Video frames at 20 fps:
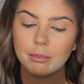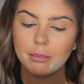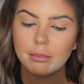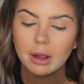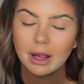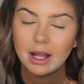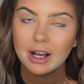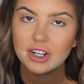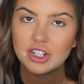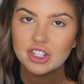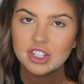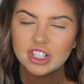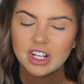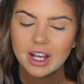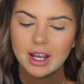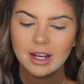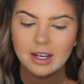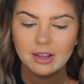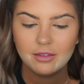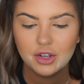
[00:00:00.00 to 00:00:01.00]
blush
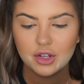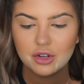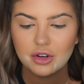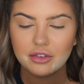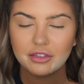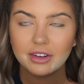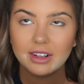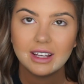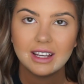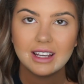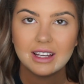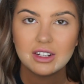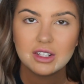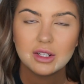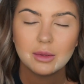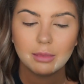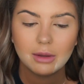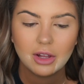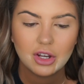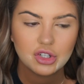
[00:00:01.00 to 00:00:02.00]
shade if you're not really
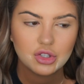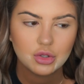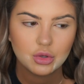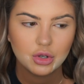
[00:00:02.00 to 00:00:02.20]
into blush